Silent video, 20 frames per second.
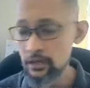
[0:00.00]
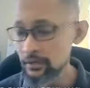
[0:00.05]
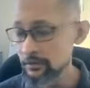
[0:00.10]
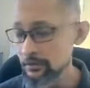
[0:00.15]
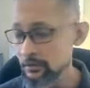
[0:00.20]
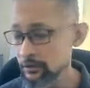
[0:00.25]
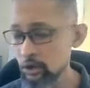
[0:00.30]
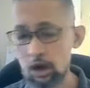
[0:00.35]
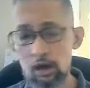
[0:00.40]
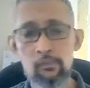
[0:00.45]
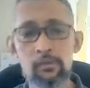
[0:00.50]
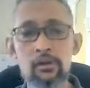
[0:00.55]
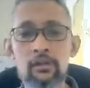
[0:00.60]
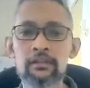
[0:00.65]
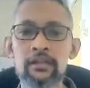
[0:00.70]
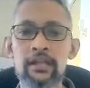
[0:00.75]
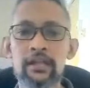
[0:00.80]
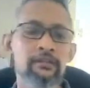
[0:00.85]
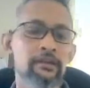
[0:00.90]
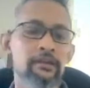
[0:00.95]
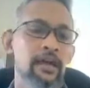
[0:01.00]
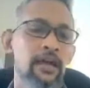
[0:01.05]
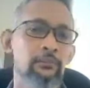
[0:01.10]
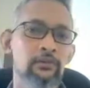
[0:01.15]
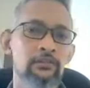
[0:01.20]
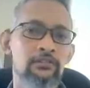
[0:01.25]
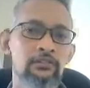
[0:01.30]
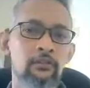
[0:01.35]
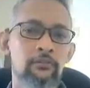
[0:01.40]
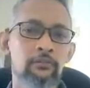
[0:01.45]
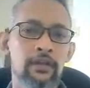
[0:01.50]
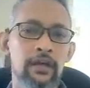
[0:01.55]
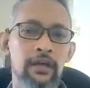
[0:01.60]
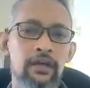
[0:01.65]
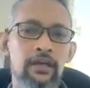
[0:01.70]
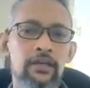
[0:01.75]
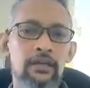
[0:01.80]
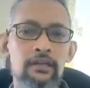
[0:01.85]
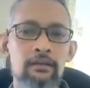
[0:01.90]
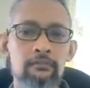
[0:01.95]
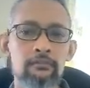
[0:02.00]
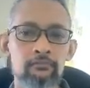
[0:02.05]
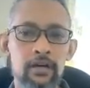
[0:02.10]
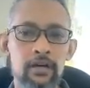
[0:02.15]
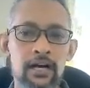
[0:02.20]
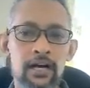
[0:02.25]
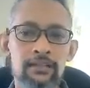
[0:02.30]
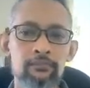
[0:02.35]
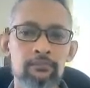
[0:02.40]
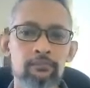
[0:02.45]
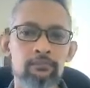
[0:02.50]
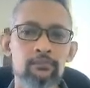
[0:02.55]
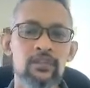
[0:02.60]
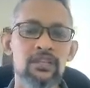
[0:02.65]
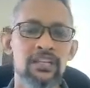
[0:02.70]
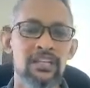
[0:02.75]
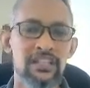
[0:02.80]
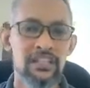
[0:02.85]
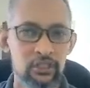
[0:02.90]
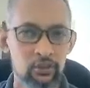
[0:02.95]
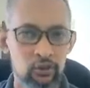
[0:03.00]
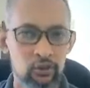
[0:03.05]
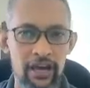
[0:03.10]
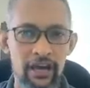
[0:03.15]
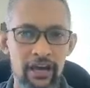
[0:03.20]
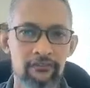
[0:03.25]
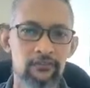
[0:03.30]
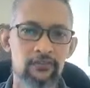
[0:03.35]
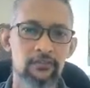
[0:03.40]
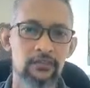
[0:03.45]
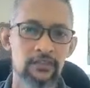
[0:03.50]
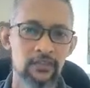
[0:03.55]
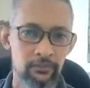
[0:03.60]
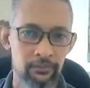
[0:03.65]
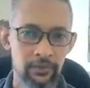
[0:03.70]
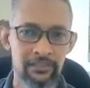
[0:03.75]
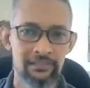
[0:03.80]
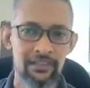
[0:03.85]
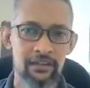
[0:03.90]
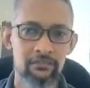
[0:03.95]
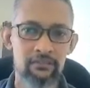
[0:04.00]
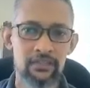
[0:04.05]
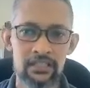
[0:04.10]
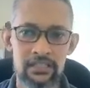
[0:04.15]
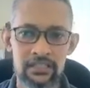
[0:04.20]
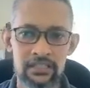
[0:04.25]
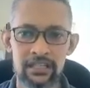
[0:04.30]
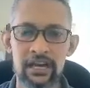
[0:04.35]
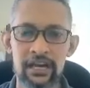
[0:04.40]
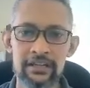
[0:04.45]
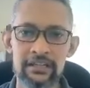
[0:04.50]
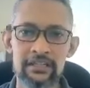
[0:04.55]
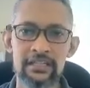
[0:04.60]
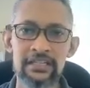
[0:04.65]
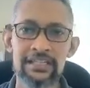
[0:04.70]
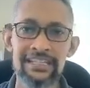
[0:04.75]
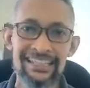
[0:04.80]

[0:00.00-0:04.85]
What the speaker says: Normal there happens from there, but you must have the clear idea.